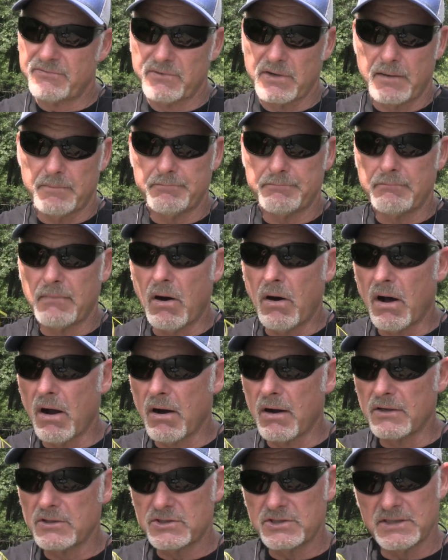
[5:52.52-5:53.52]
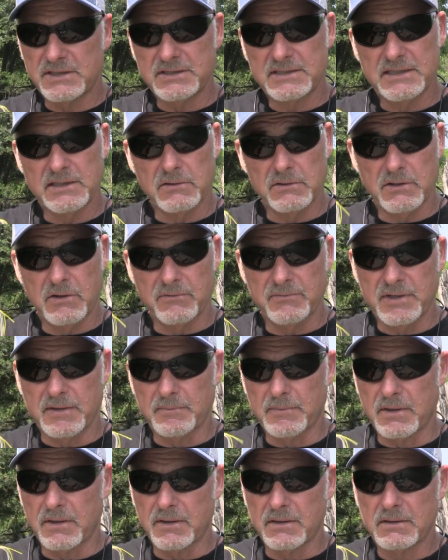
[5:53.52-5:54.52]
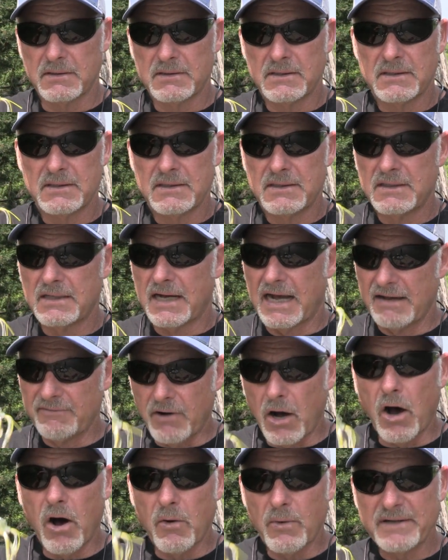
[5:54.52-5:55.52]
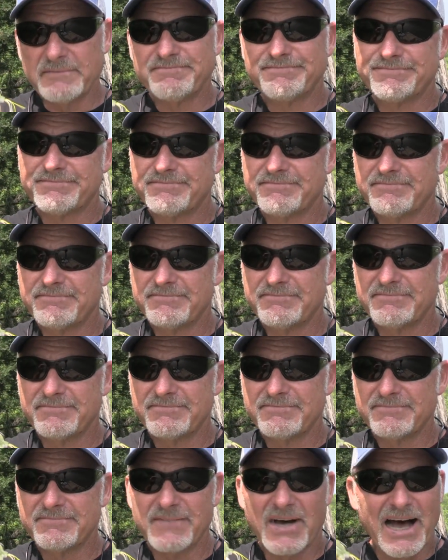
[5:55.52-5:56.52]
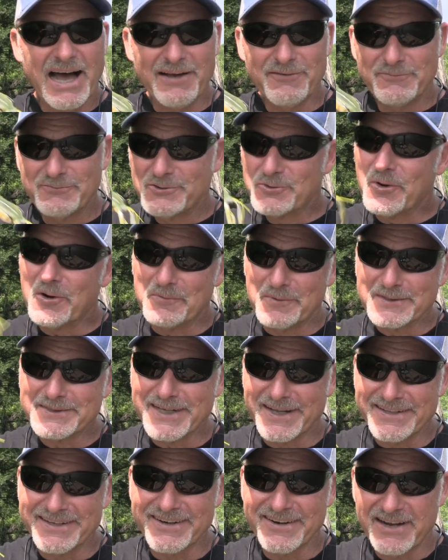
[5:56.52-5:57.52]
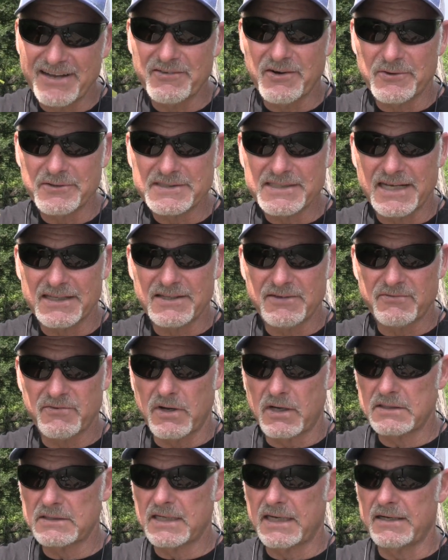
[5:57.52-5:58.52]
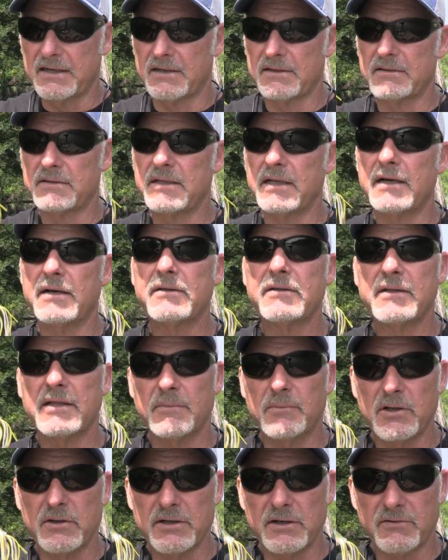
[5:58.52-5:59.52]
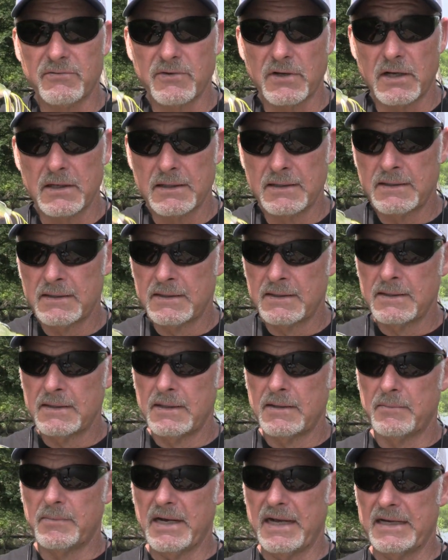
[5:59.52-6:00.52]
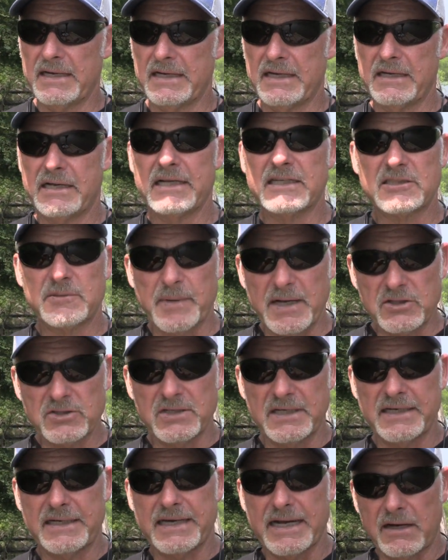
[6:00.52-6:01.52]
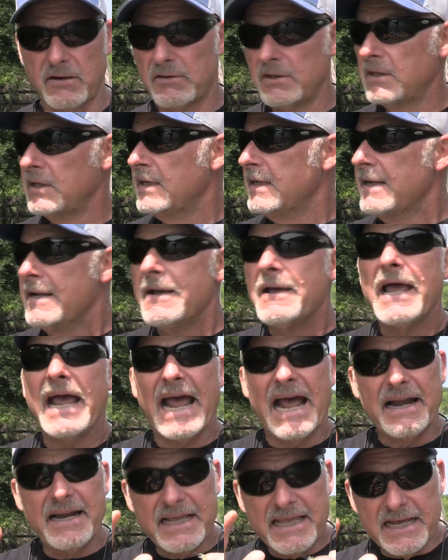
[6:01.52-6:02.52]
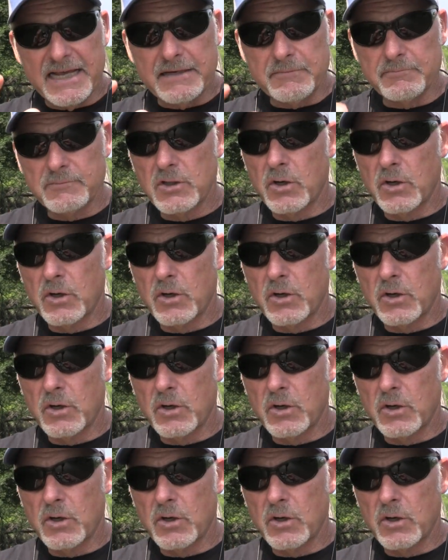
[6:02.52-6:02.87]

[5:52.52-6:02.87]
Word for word: from March until November, I've always, I've twelve months out of the year, I've always got the frog tied on, the, the bluegill frog, but uh, especially now. And again,